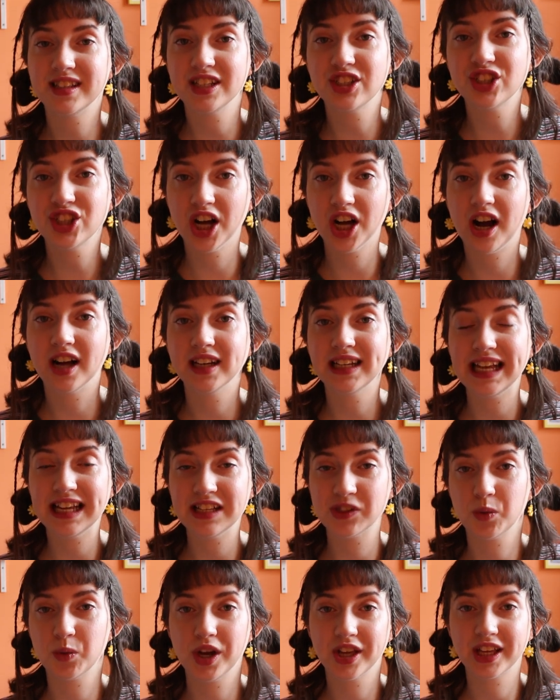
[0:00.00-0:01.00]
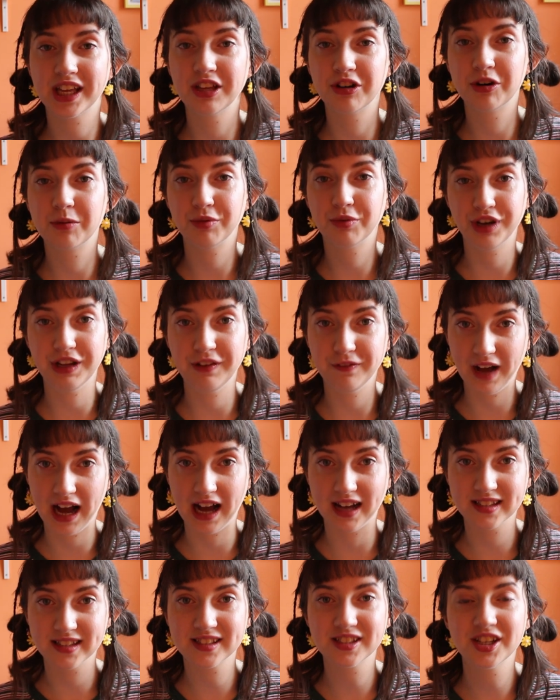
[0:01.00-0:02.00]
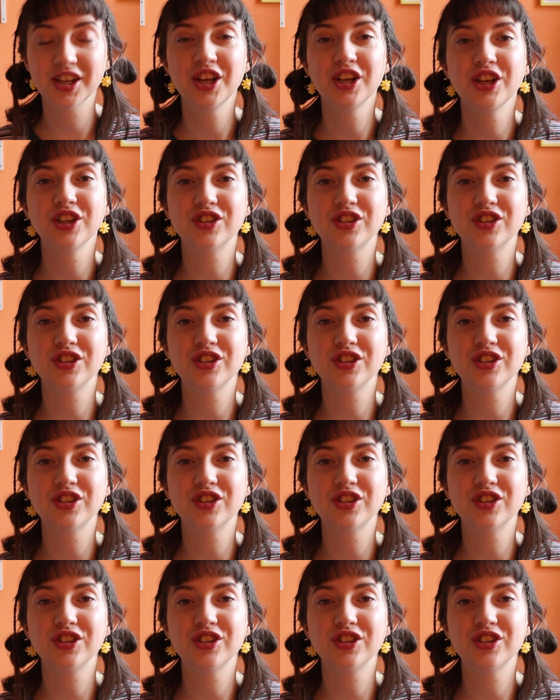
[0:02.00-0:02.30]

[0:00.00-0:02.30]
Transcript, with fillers: this yarn is working up pretty fast.